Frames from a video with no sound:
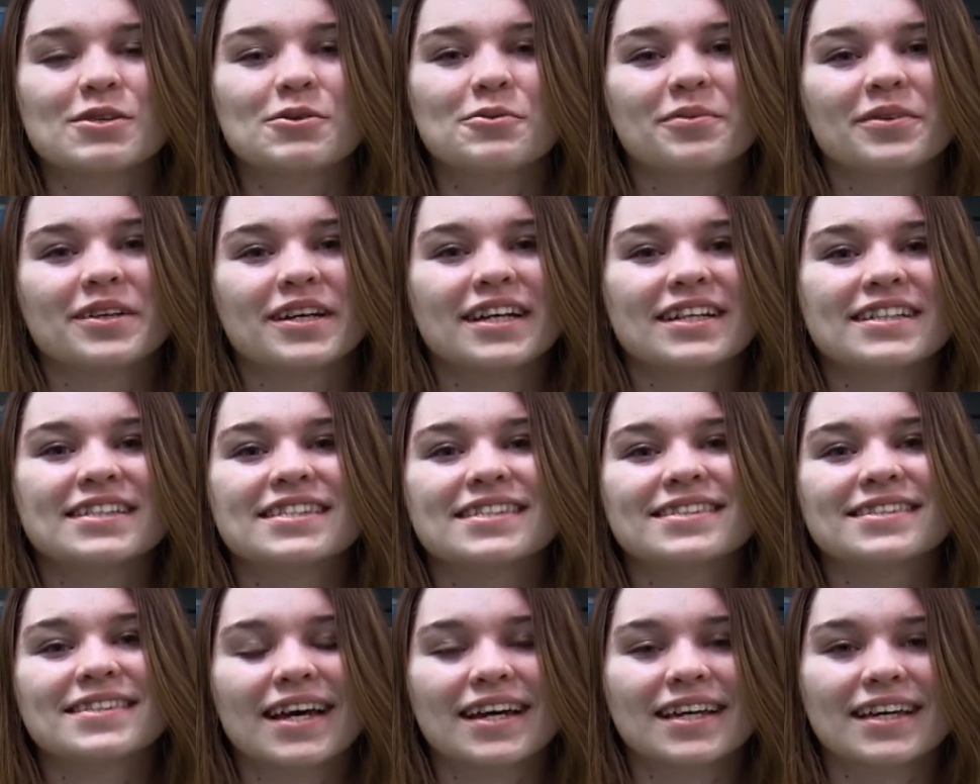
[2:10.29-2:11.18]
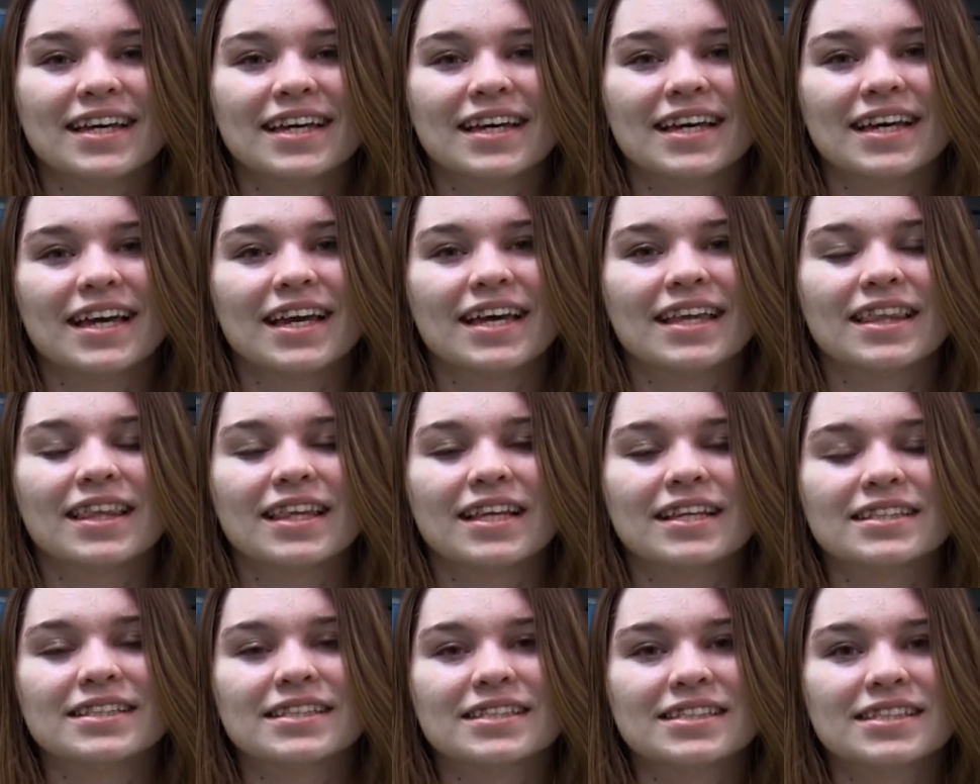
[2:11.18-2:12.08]
who placed second in
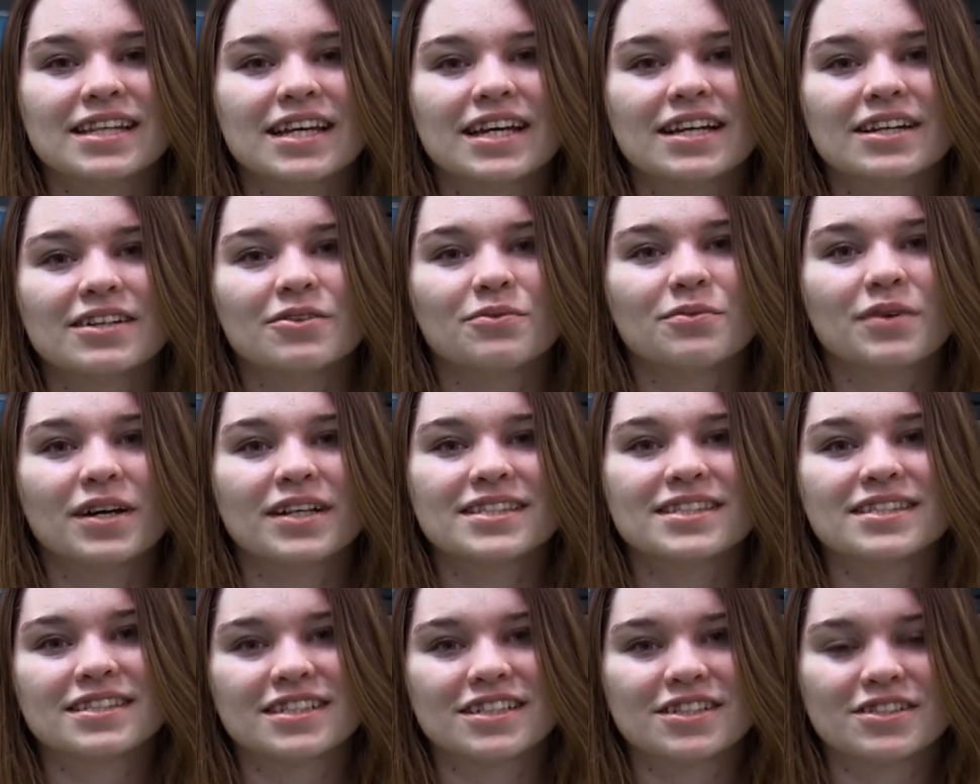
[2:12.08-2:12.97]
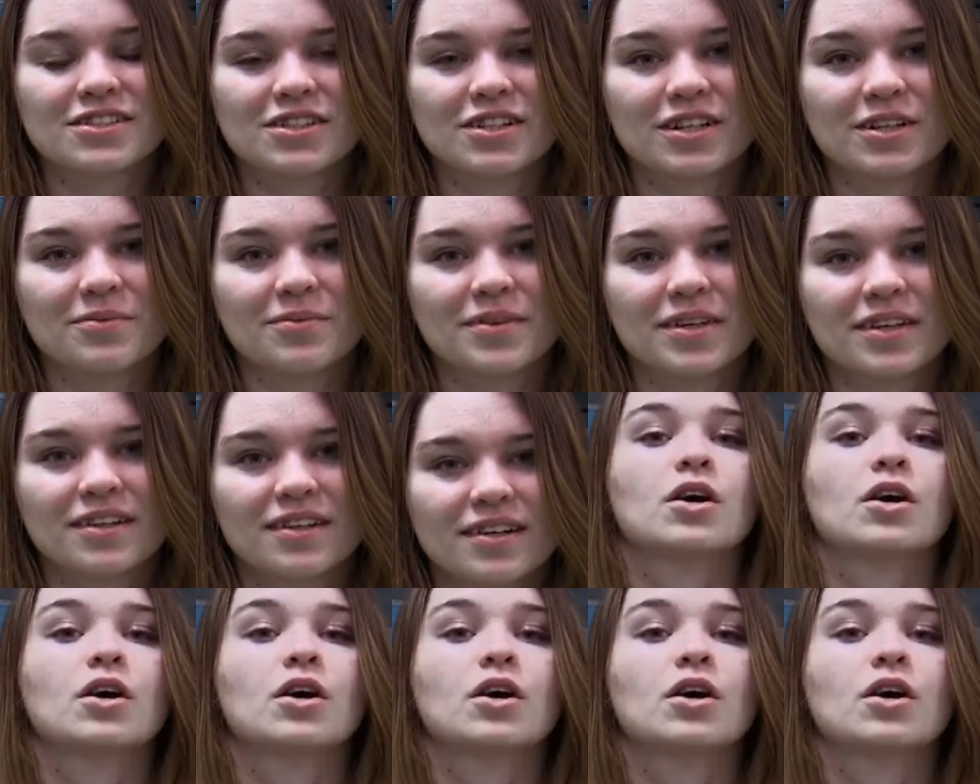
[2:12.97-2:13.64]
the state wrestling tournament.